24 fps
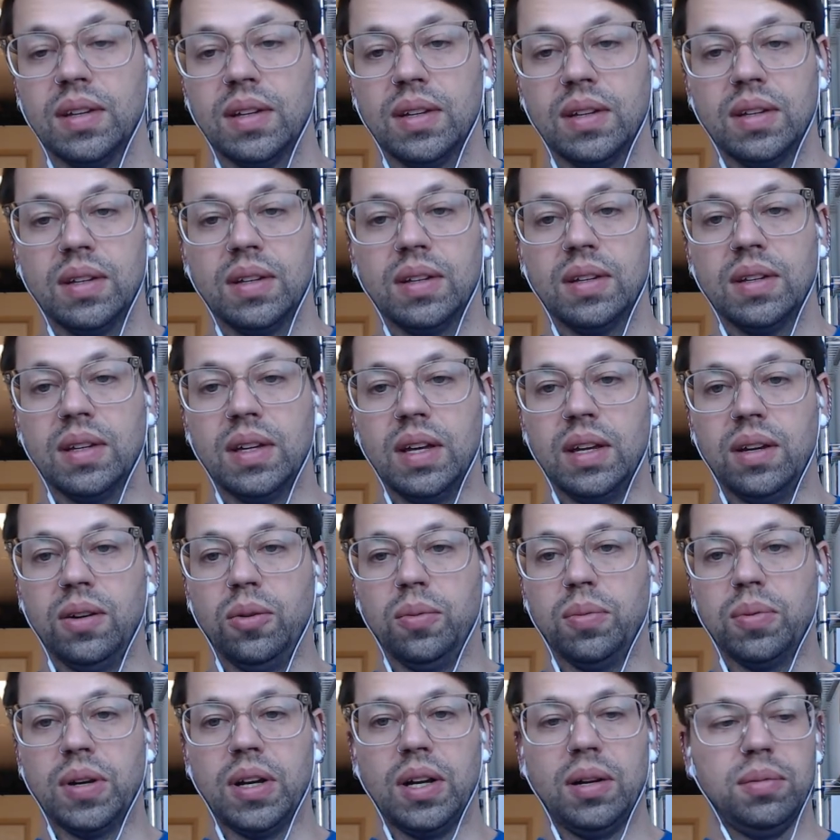Yeah, no
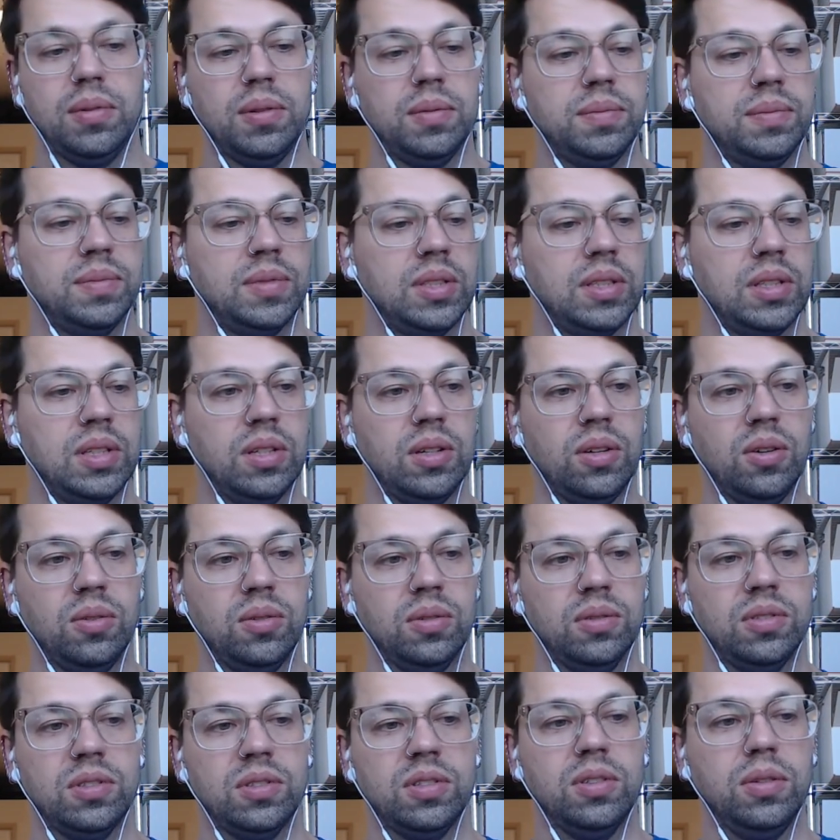problem. We'll
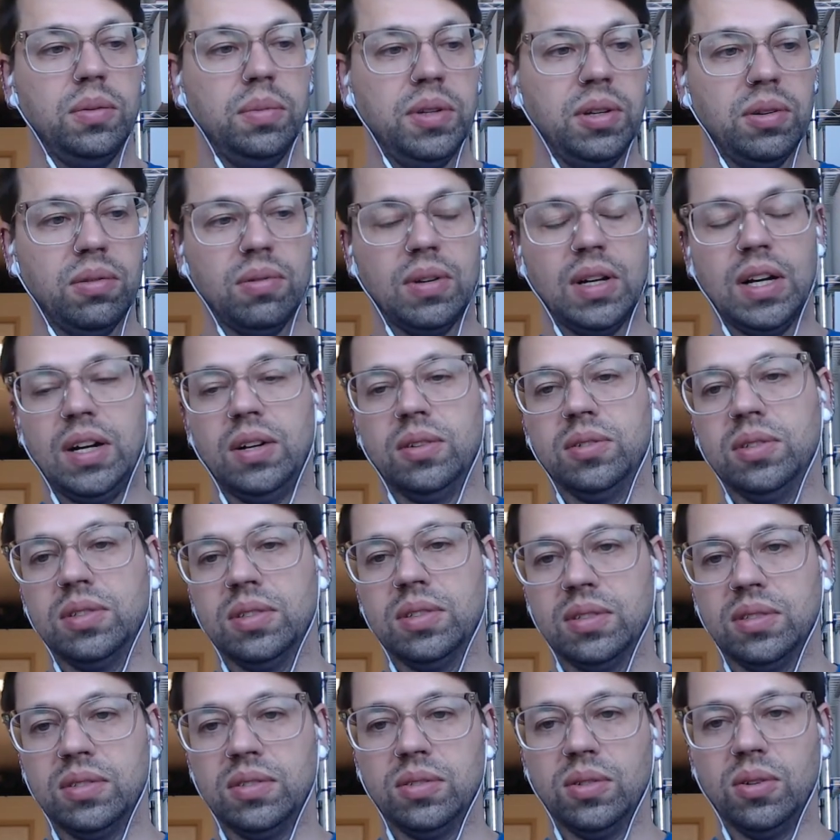still be around.
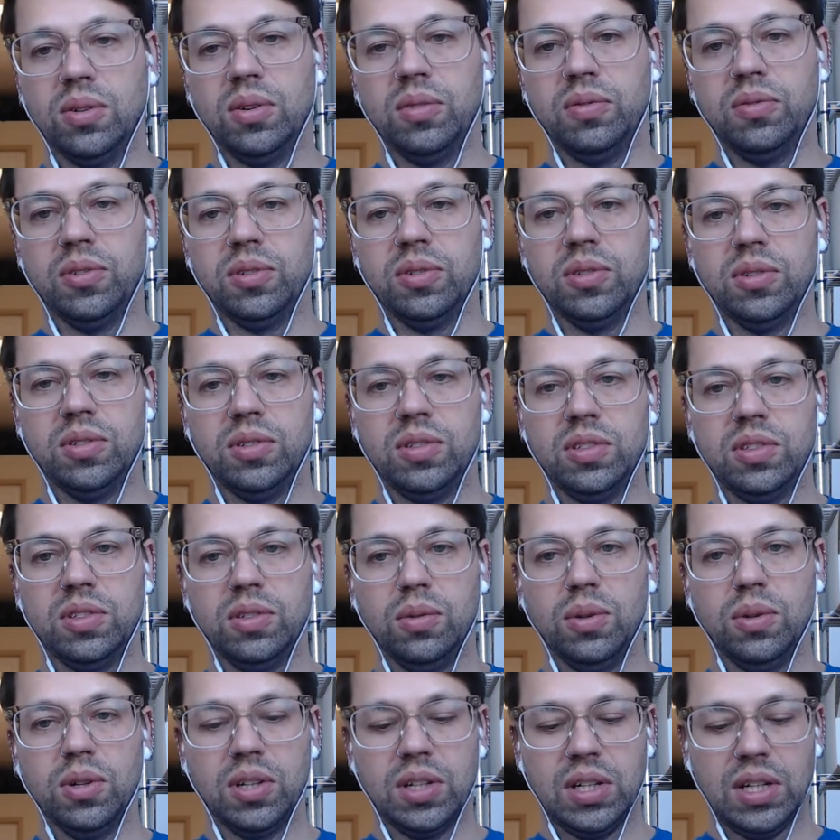So if you're still working
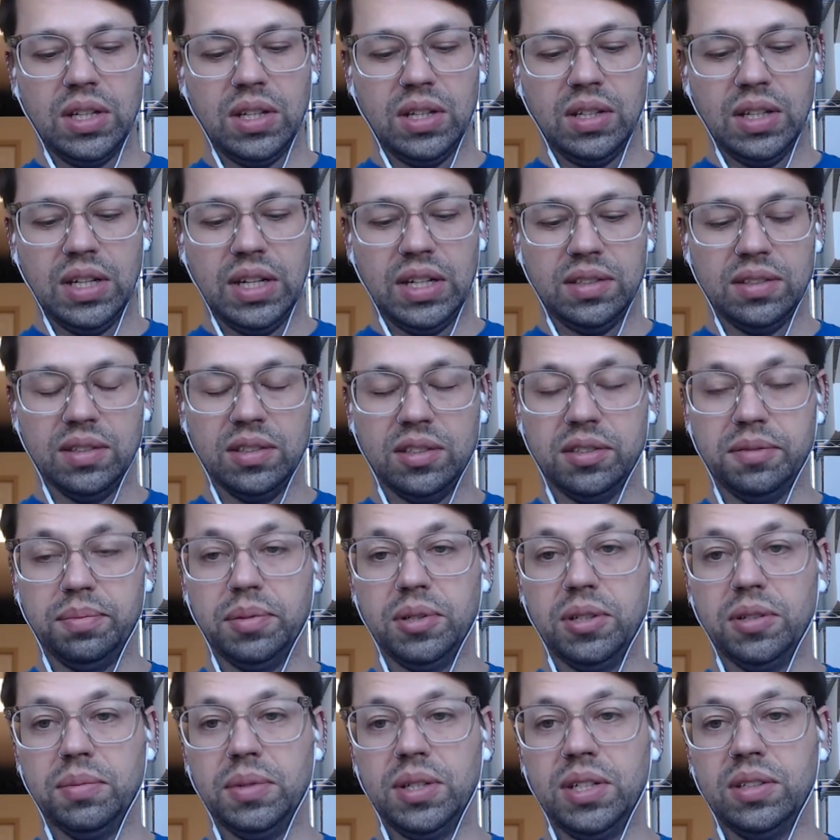on that last
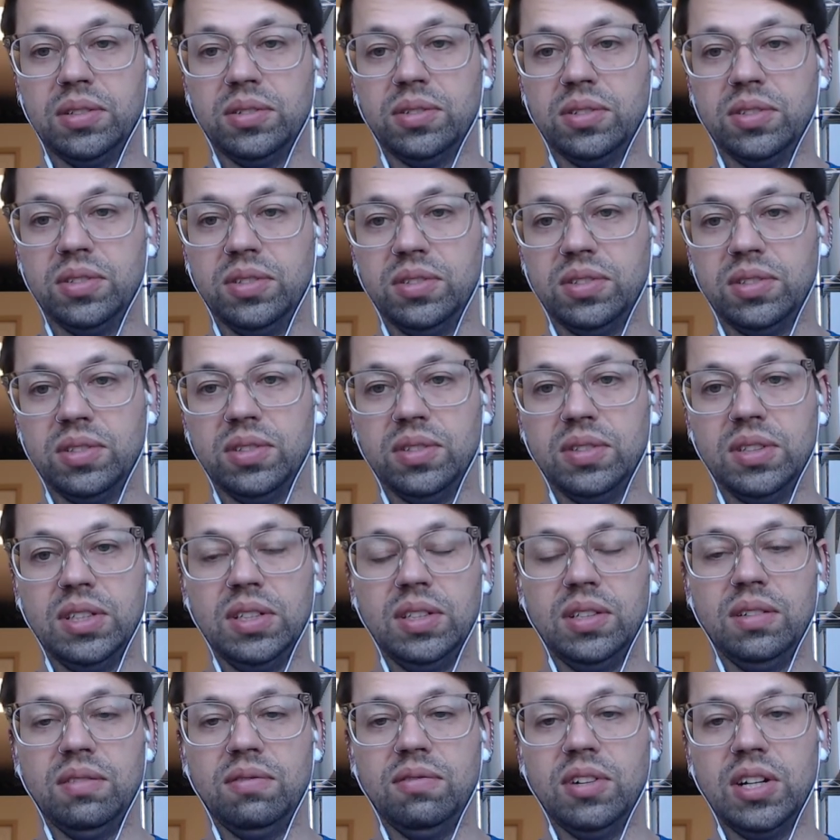experiment or you still need
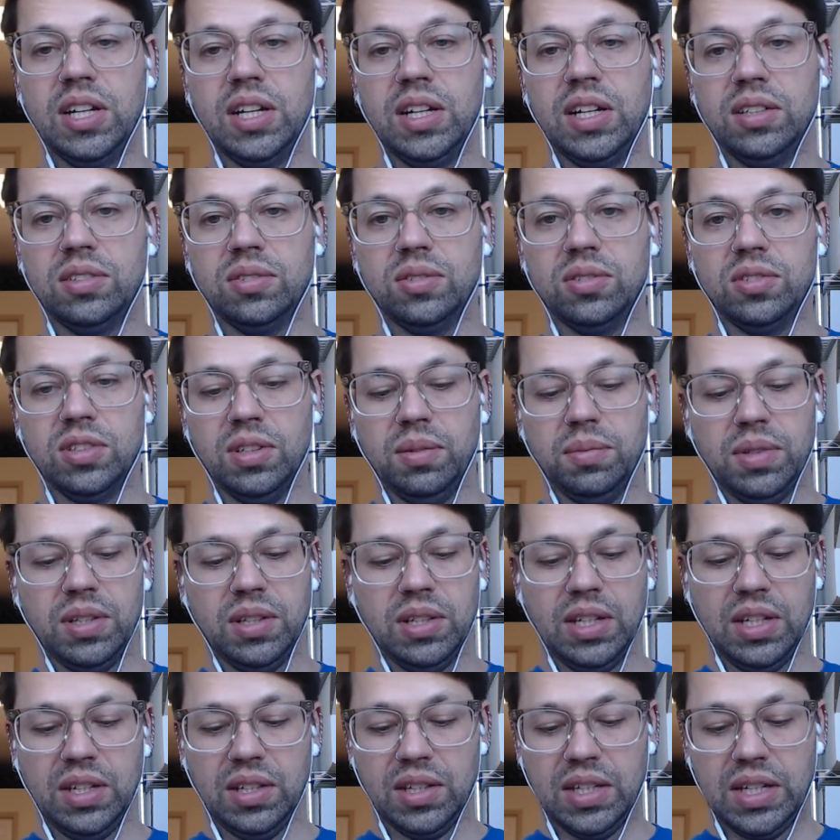advice or something like
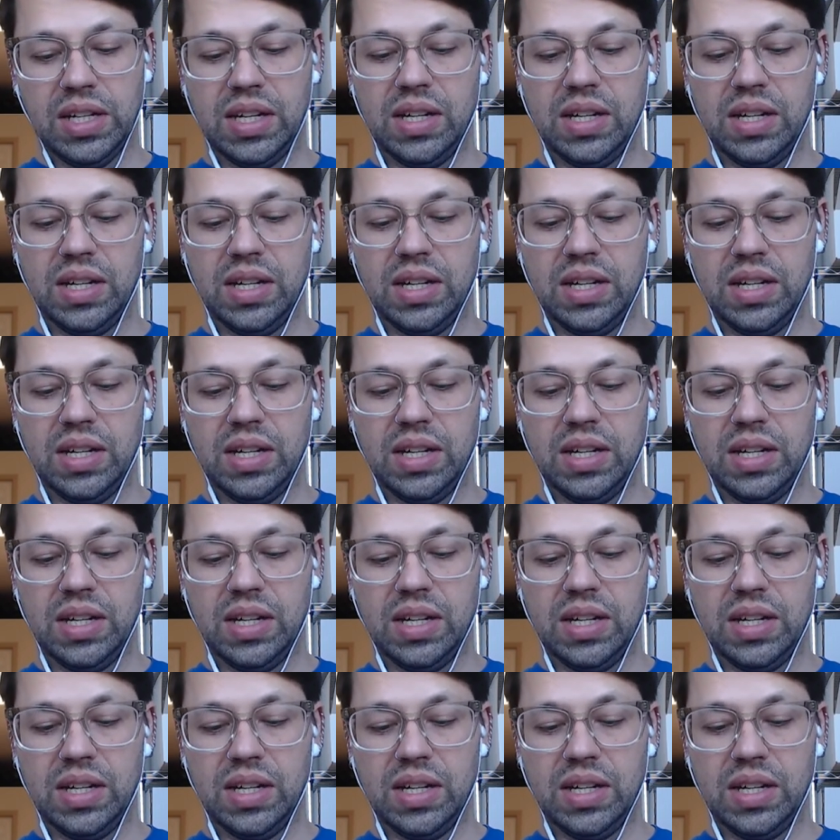that,